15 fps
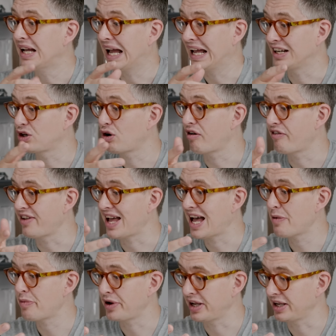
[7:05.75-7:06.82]
and coffee
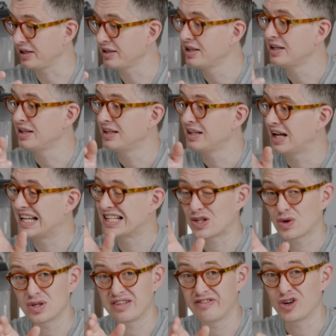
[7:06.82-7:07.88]
happening, as
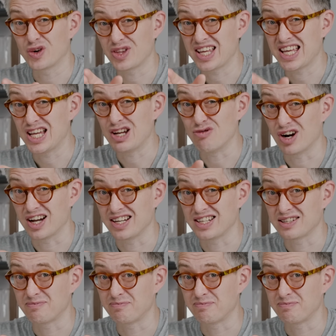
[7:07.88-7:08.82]
long as you've got the heat right.